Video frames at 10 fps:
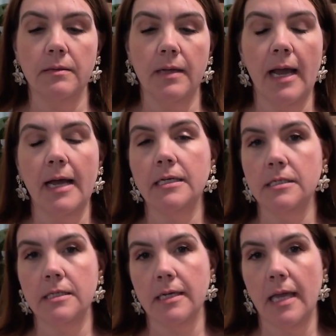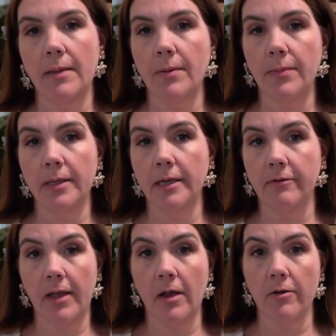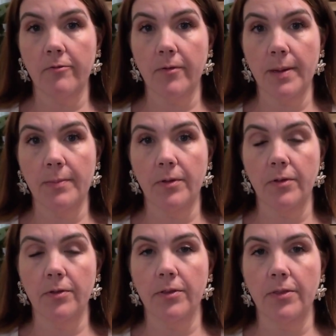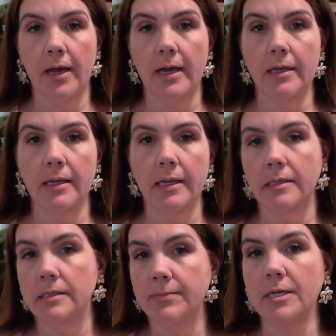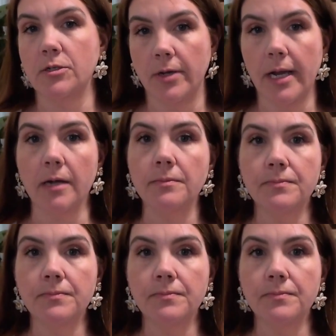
has the capability of caring for people that need some extra care.